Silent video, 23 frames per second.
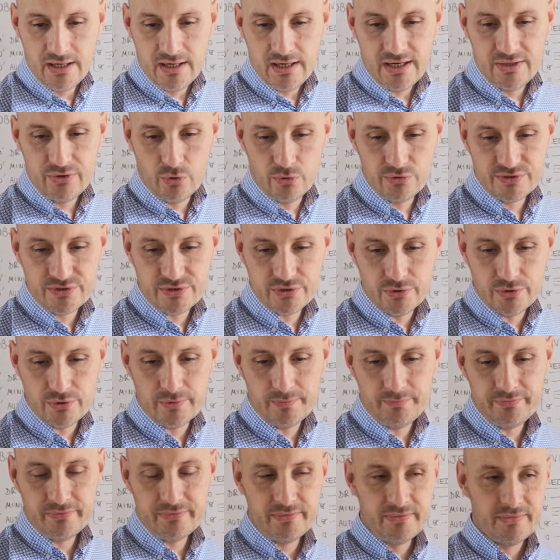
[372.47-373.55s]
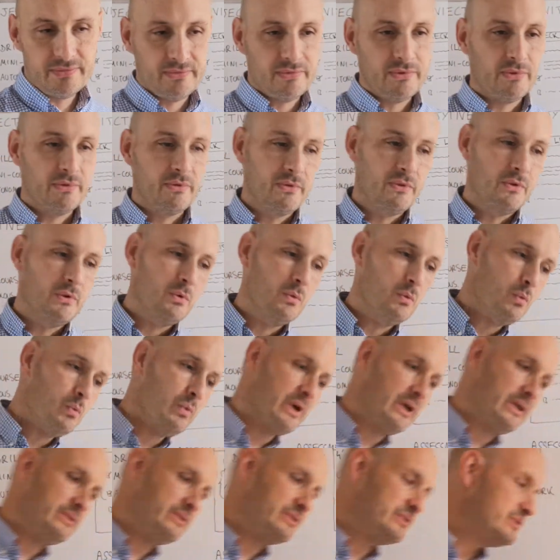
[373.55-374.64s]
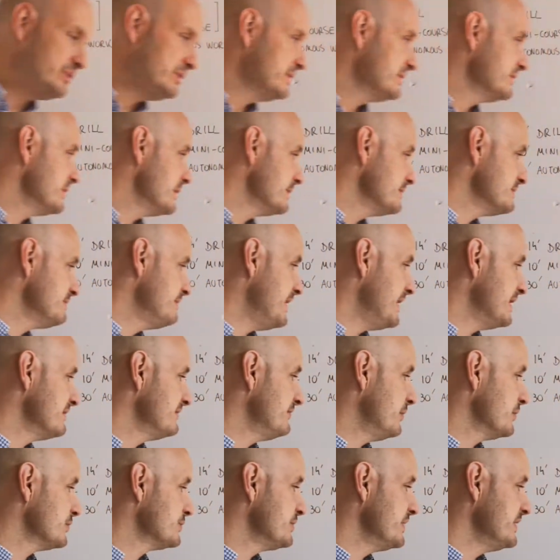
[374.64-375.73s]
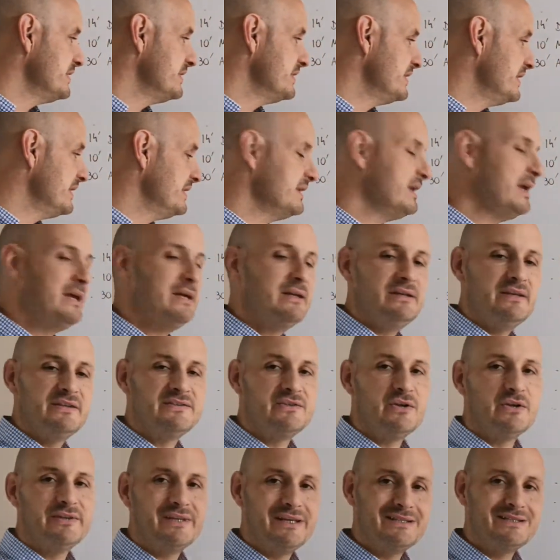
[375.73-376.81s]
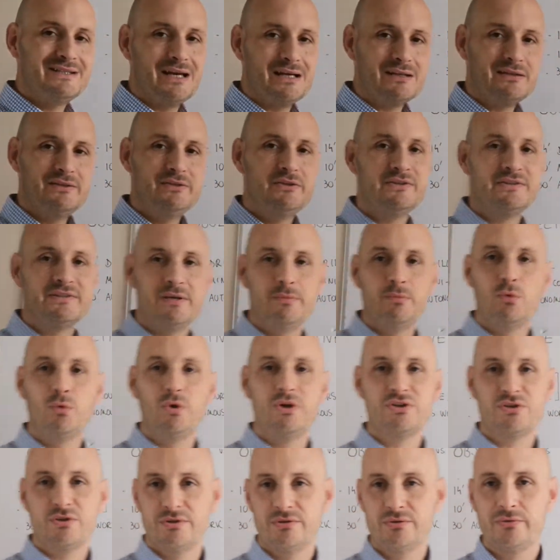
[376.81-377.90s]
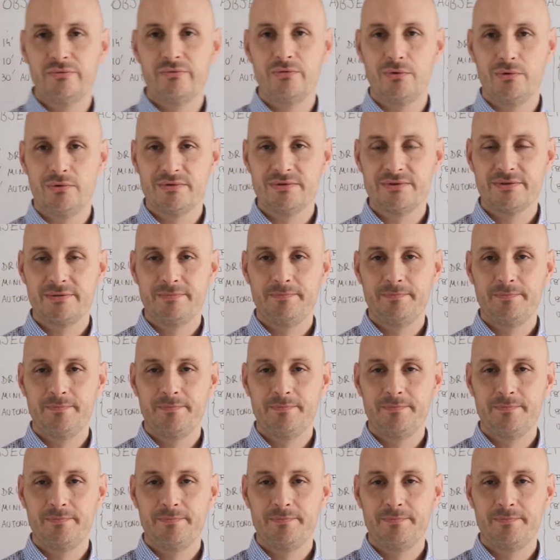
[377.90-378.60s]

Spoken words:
And also, when the student comes back for training again, it's not exactly the same questions, of course.